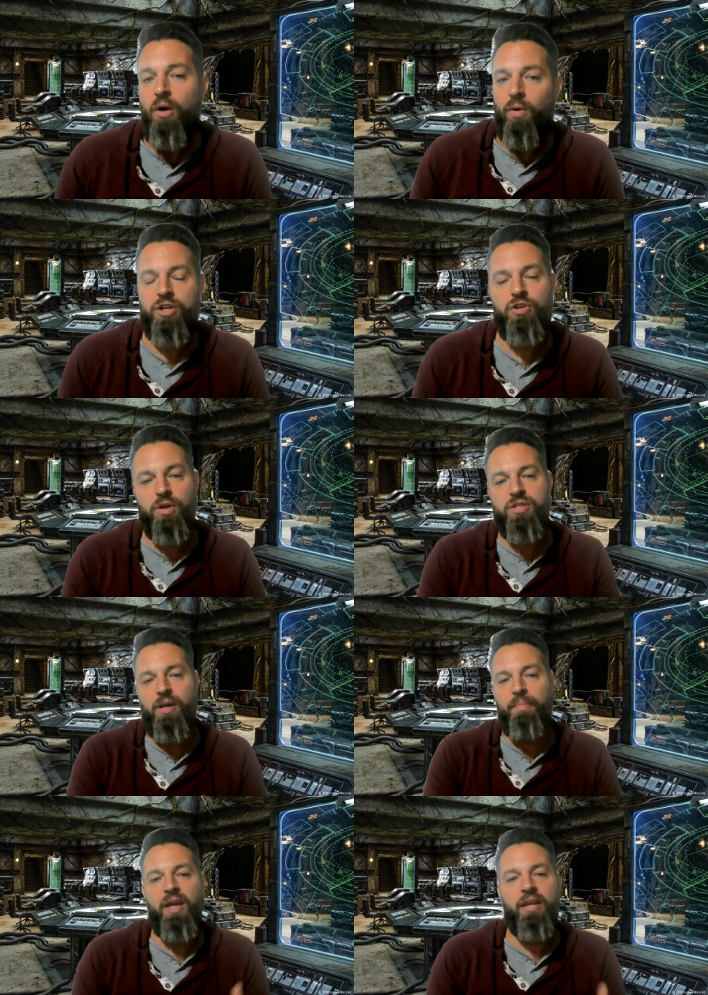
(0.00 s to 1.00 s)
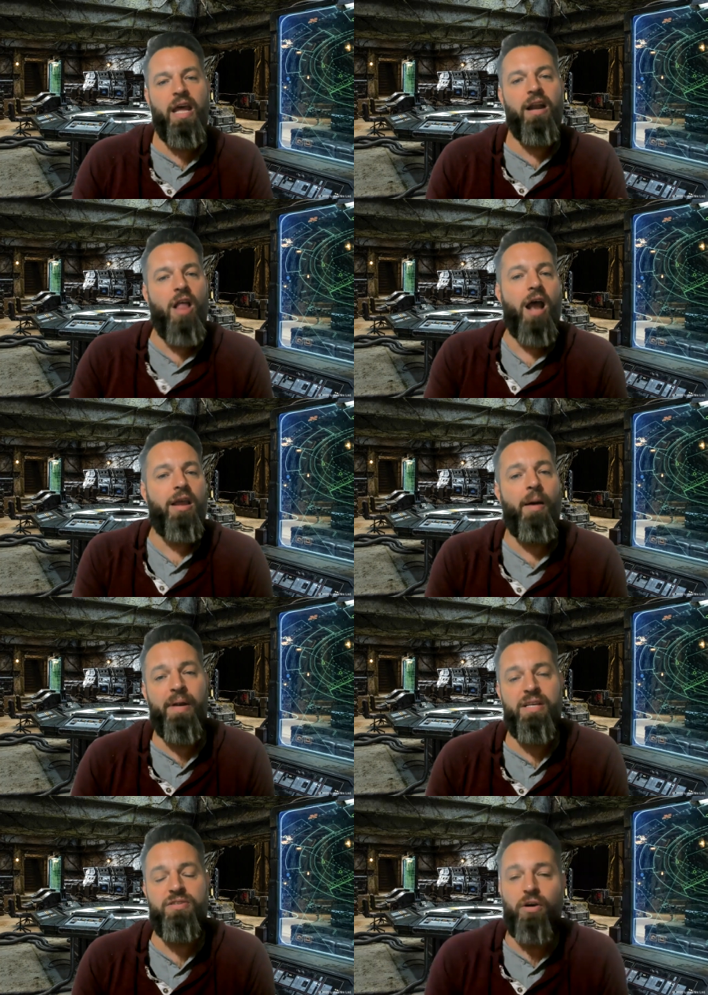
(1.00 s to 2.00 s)
which was something that a lot of
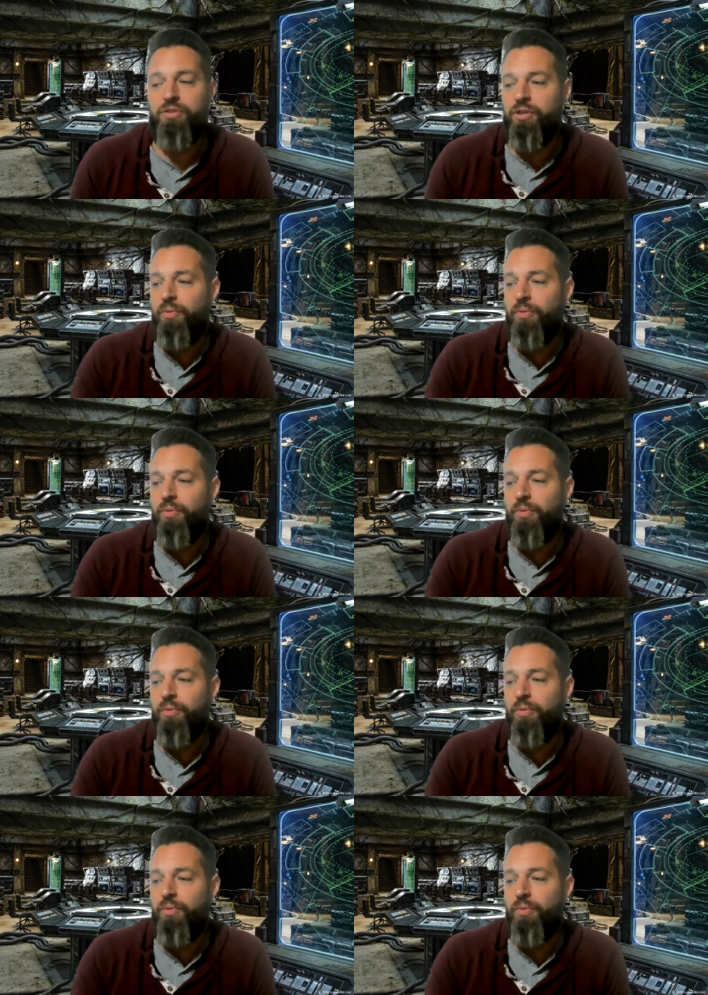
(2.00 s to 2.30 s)
companies don't do.